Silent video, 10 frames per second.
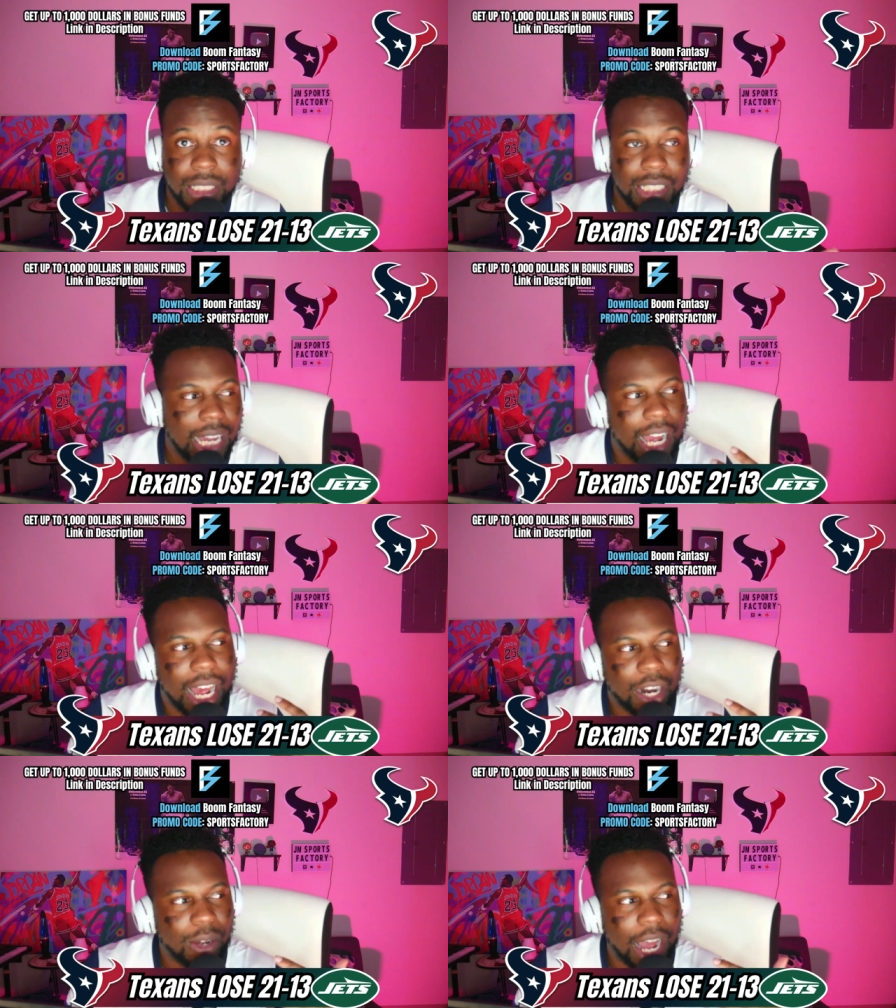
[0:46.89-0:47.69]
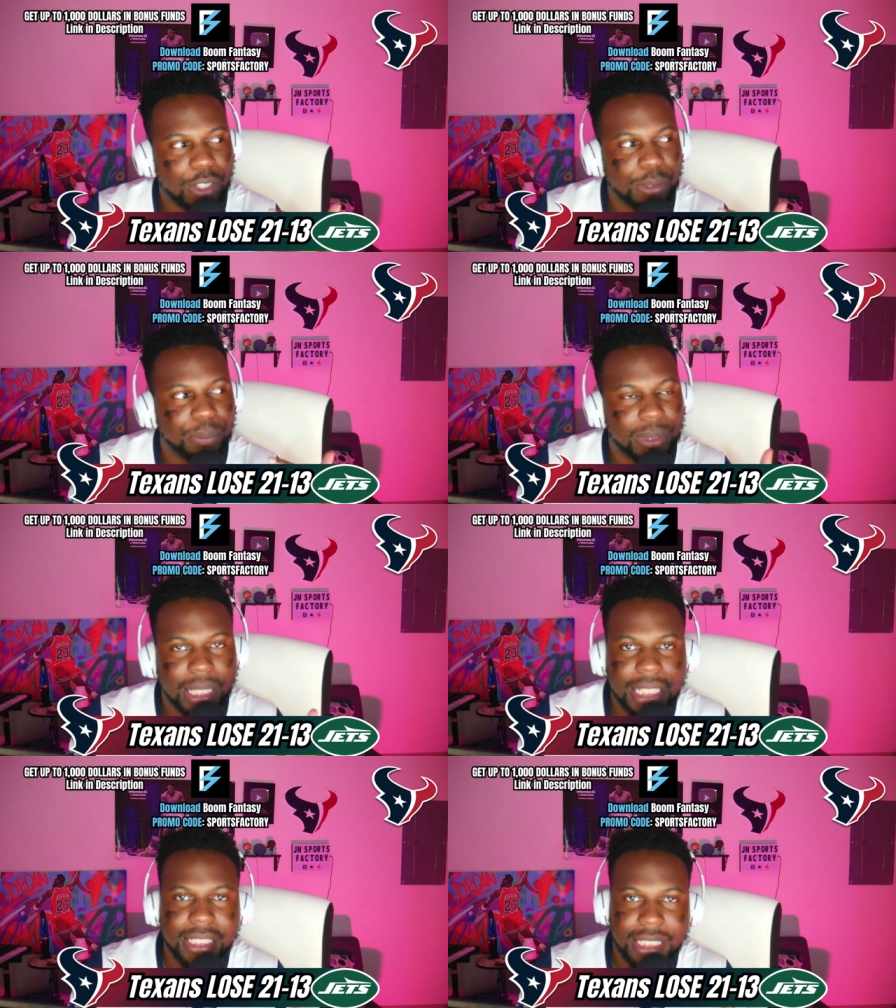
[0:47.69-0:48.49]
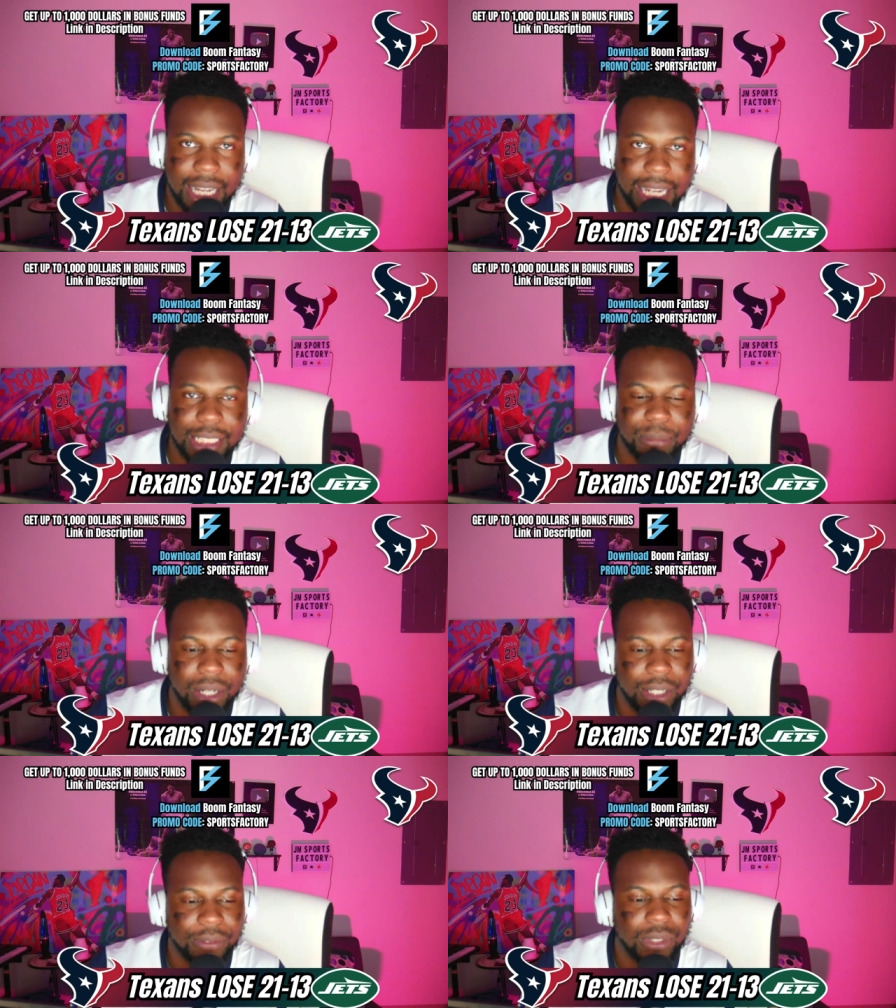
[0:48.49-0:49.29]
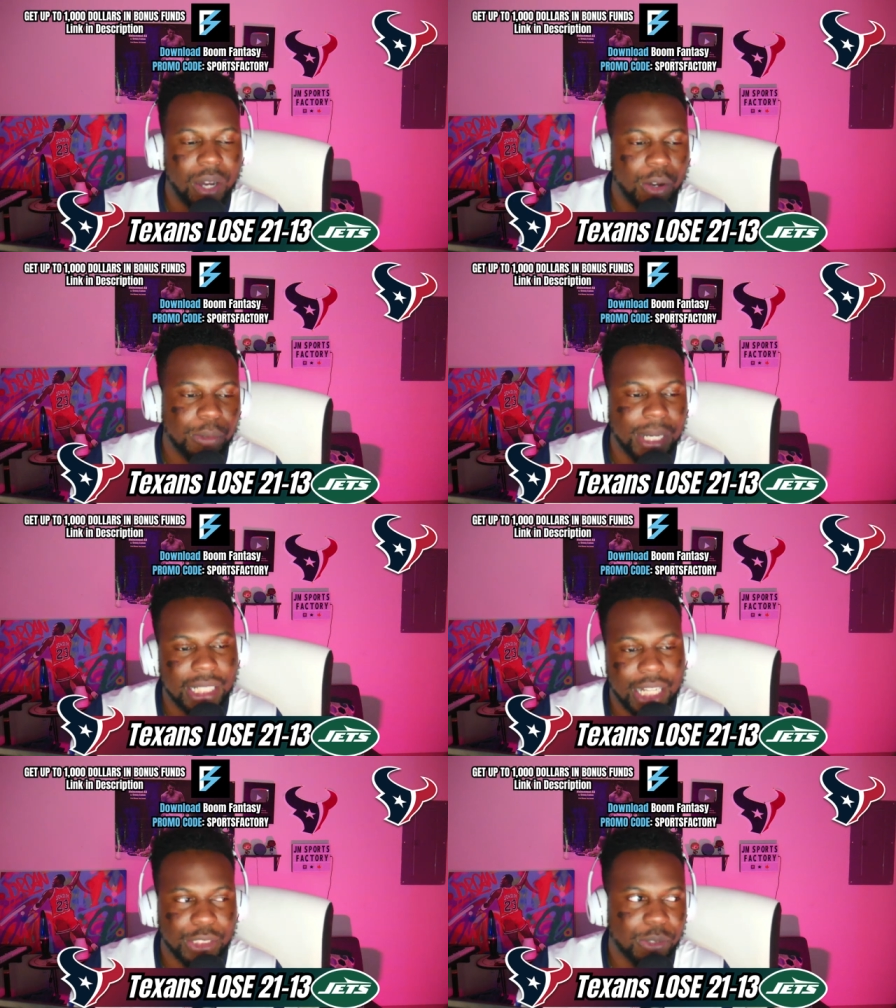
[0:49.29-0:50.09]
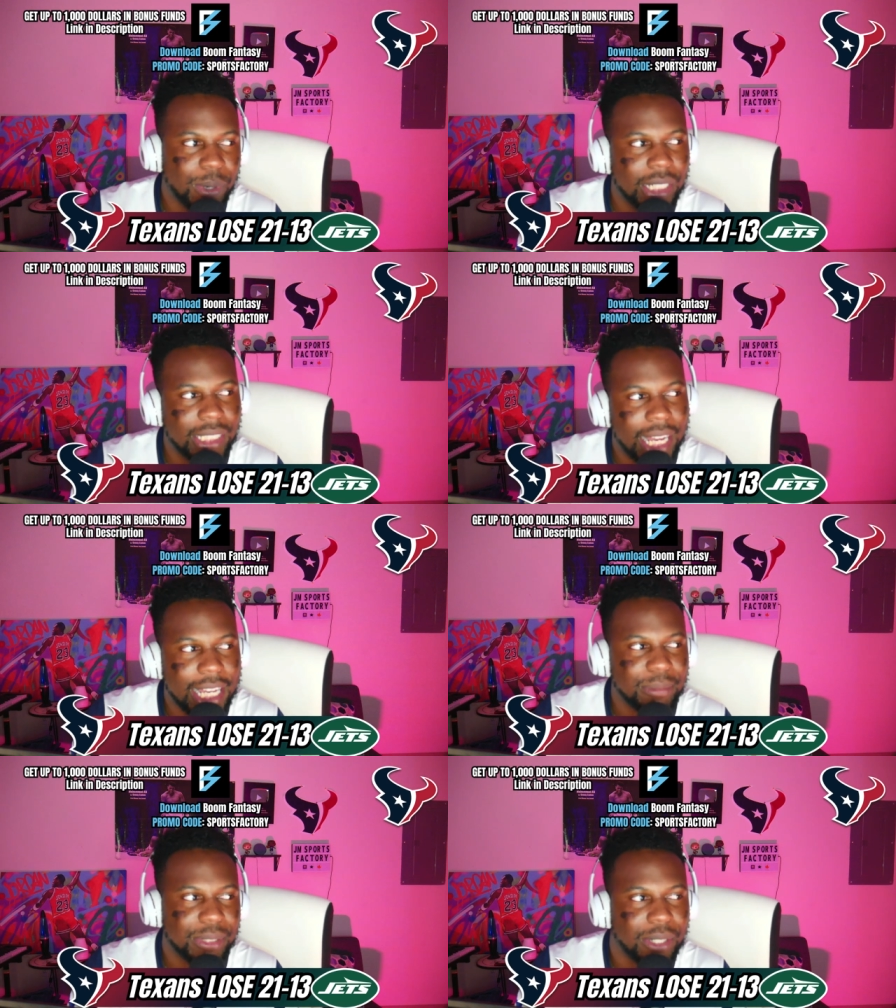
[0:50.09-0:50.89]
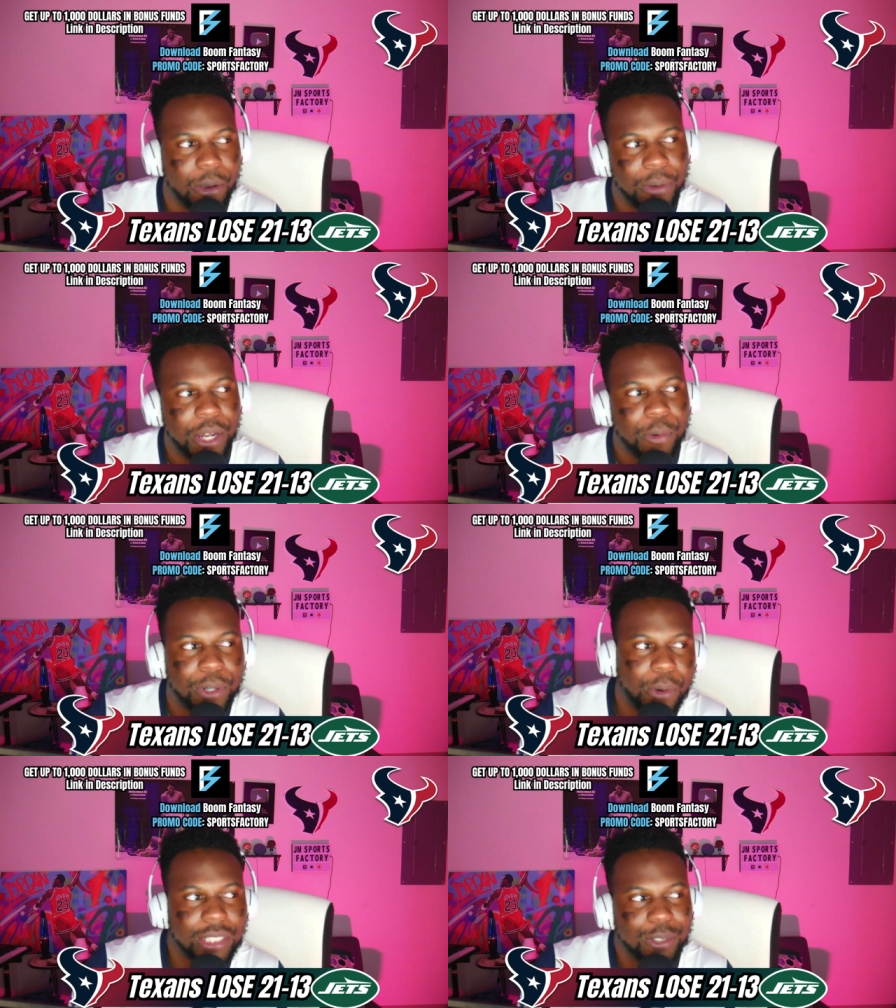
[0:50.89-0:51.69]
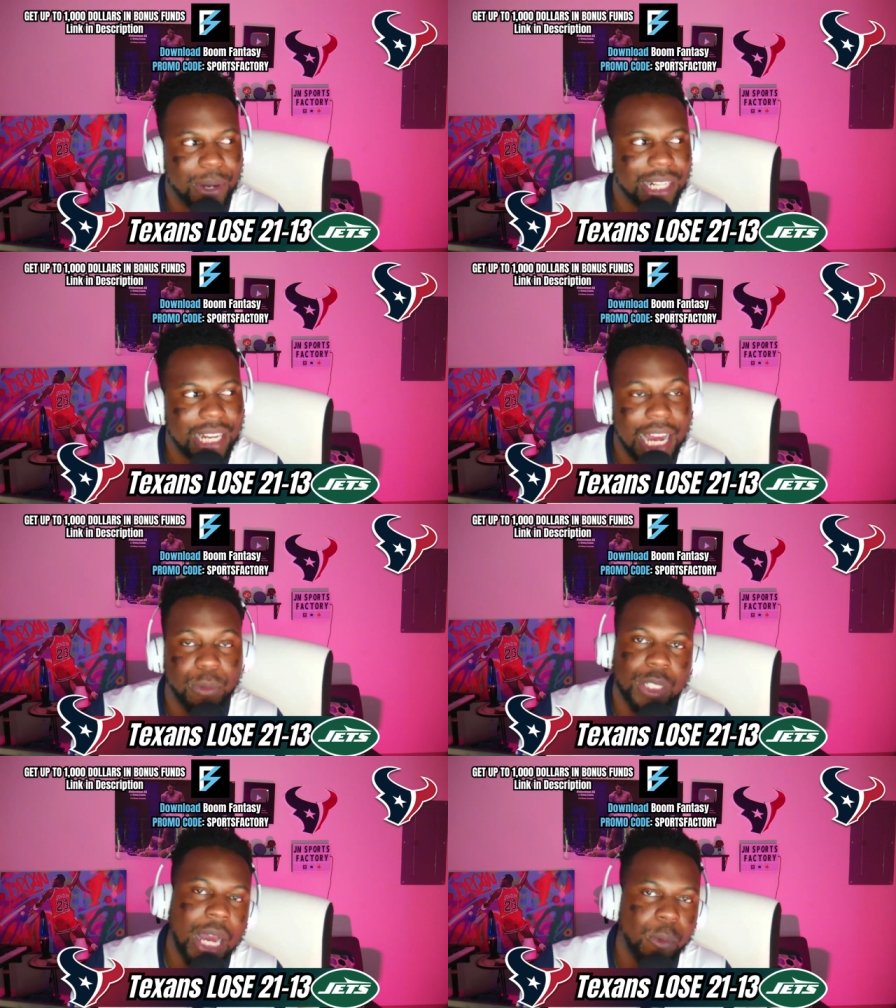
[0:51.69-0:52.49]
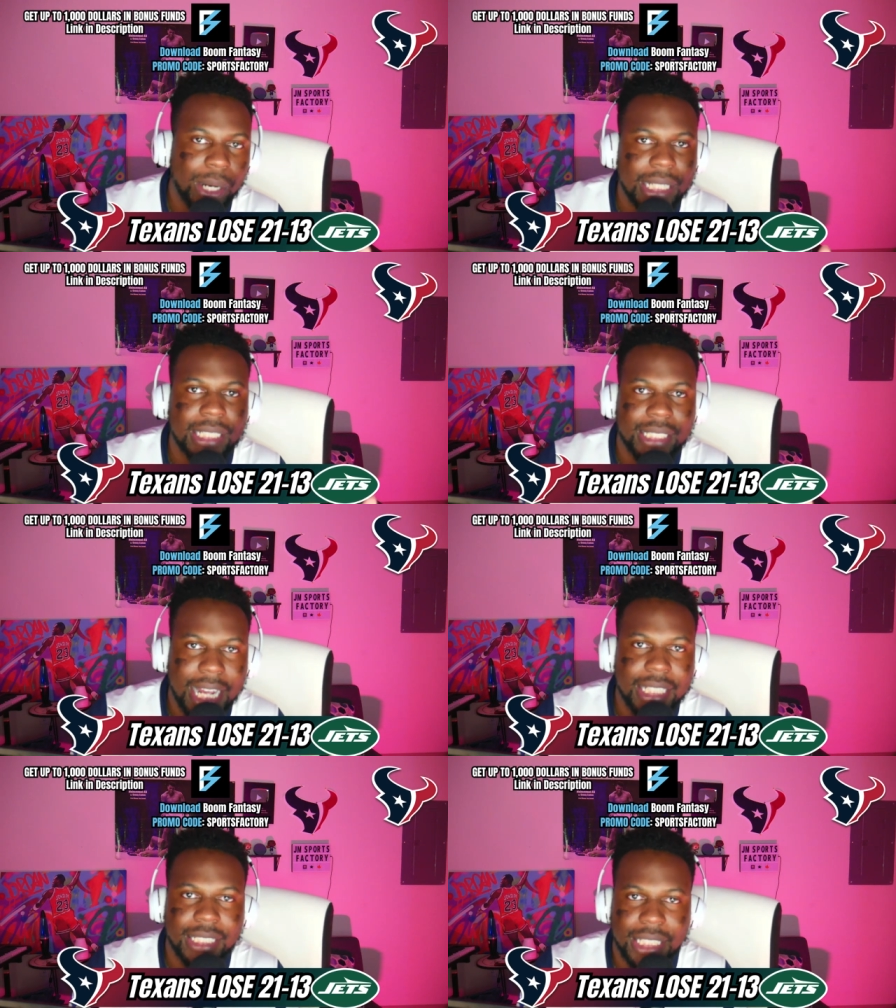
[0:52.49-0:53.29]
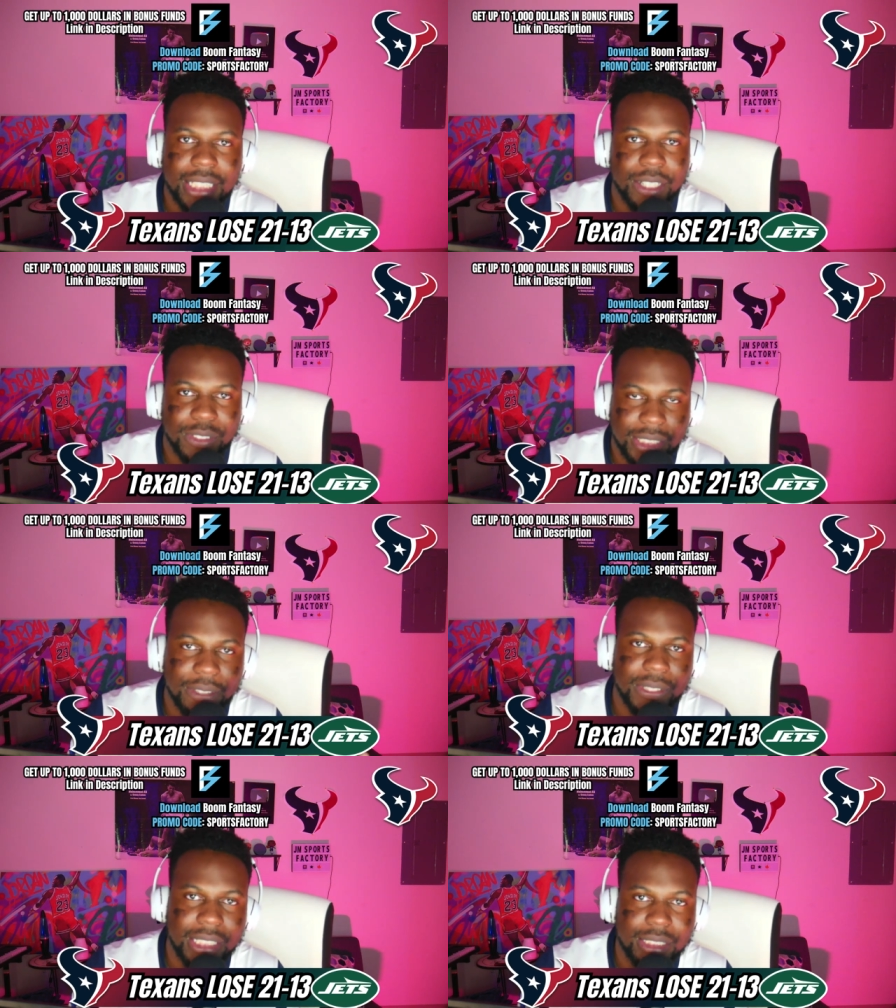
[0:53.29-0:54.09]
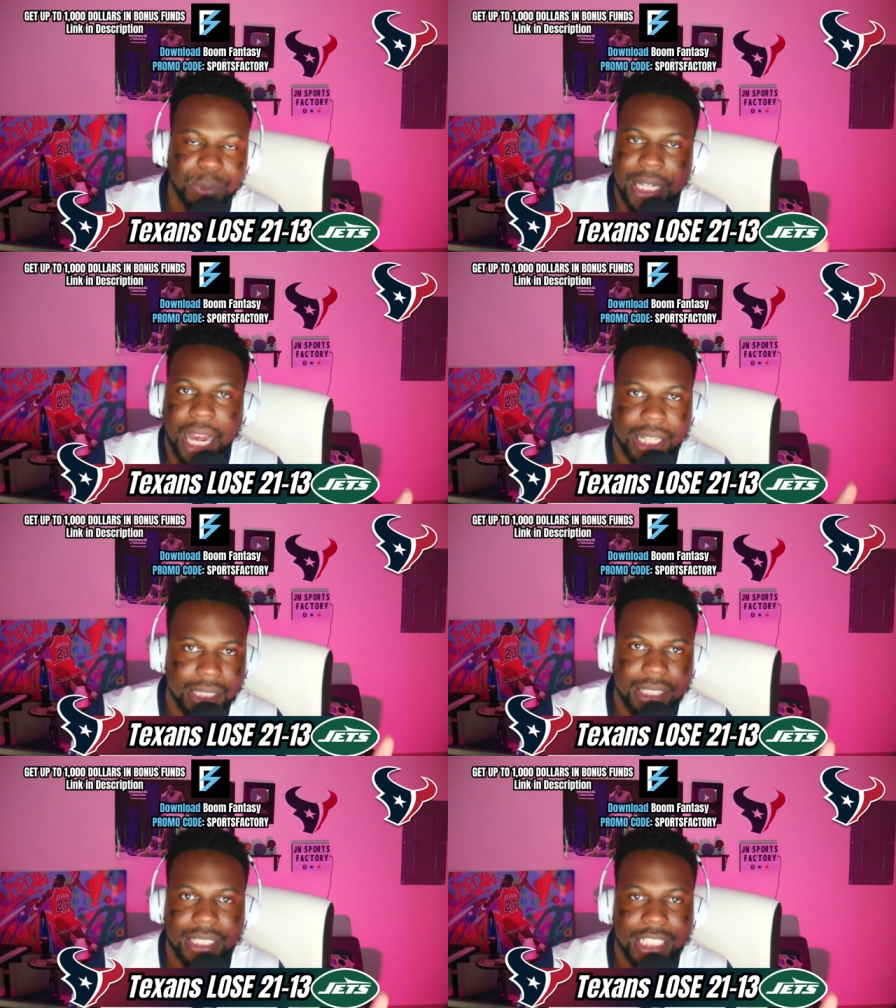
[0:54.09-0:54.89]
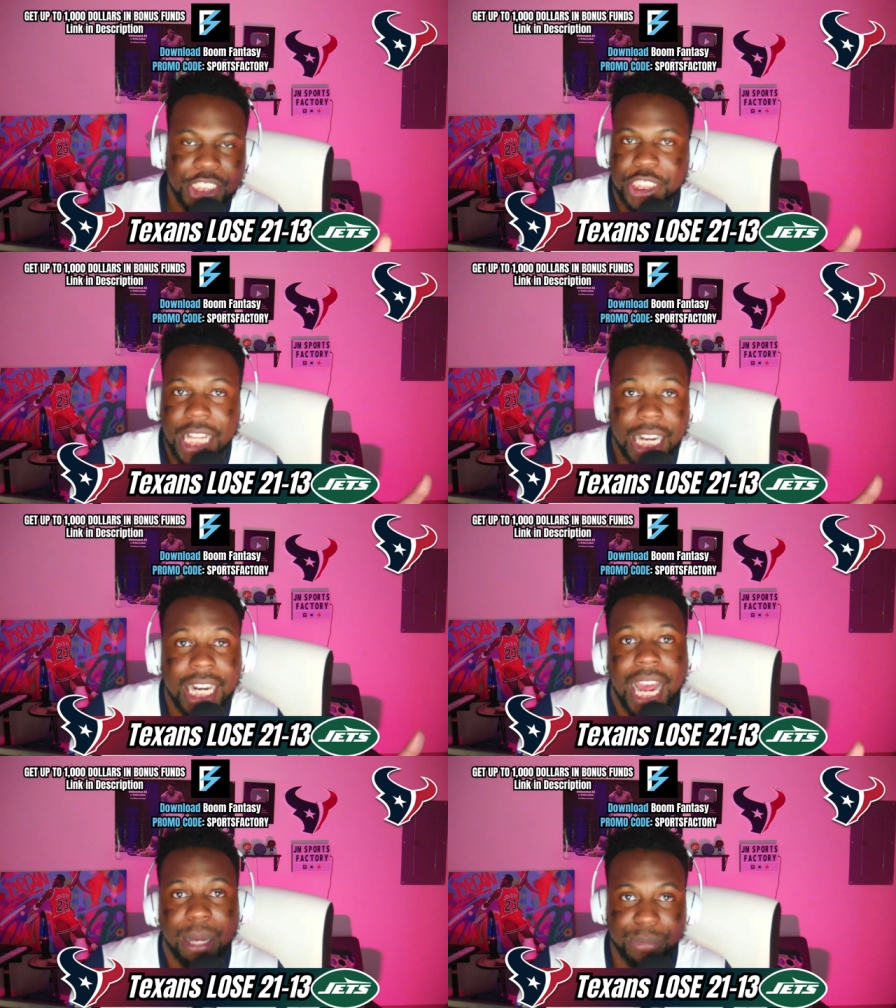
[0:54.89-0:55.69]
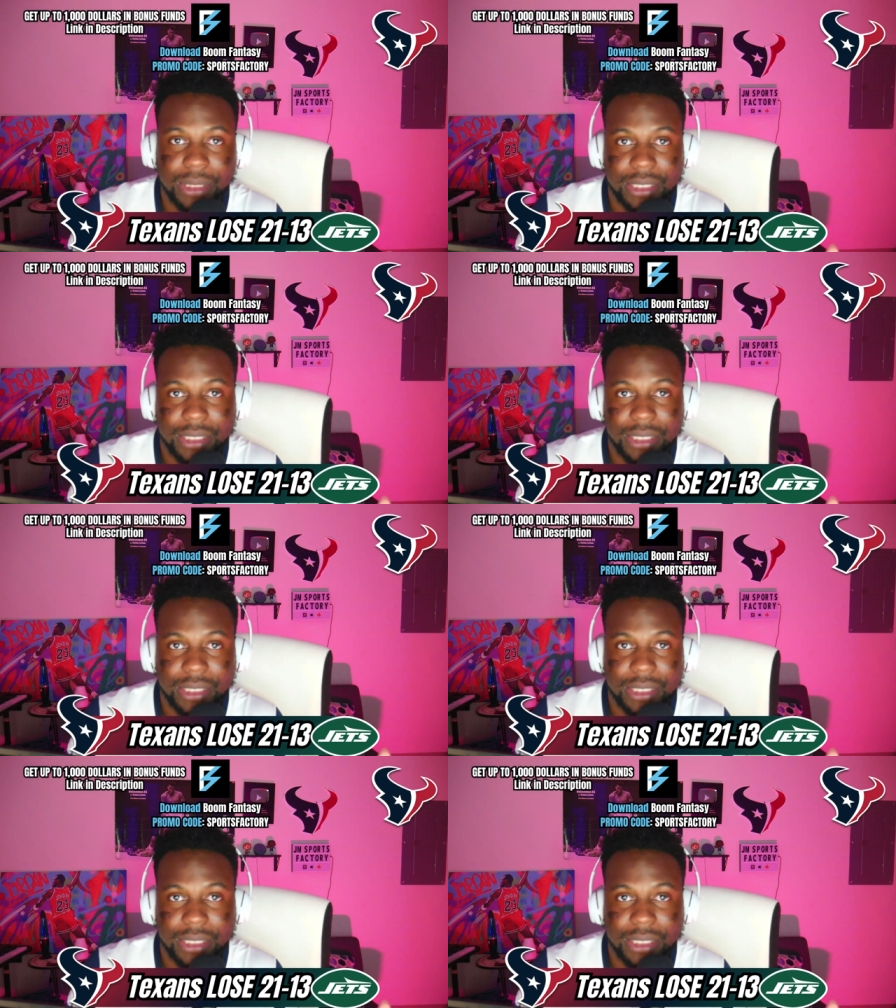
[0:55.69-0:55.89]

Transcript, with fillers: Like I, I don't, I don't play the game of, oh my gosh, we're winning games, so we're going to win a lot. We're not winning anything of significance. We're not. It's just not going to happen.